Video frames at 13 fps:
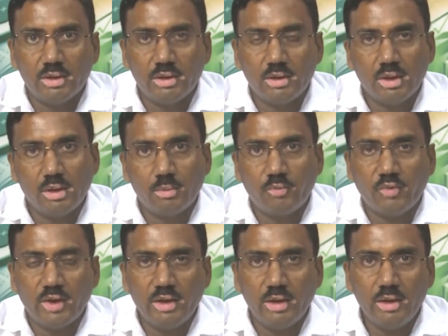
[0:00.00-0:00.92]
then
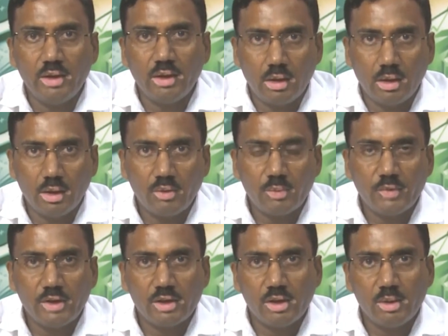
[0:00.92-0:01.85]
finally our
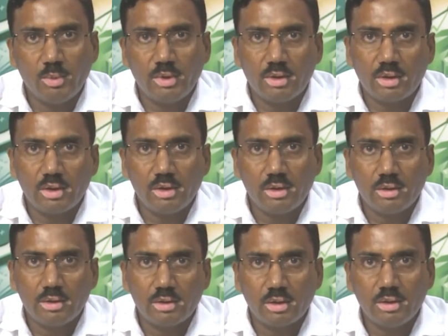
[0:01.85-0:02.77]
vehicle will
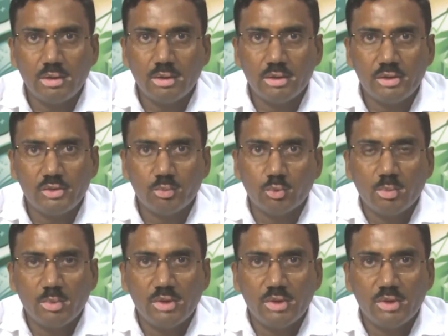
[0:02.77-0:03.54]
run smooth.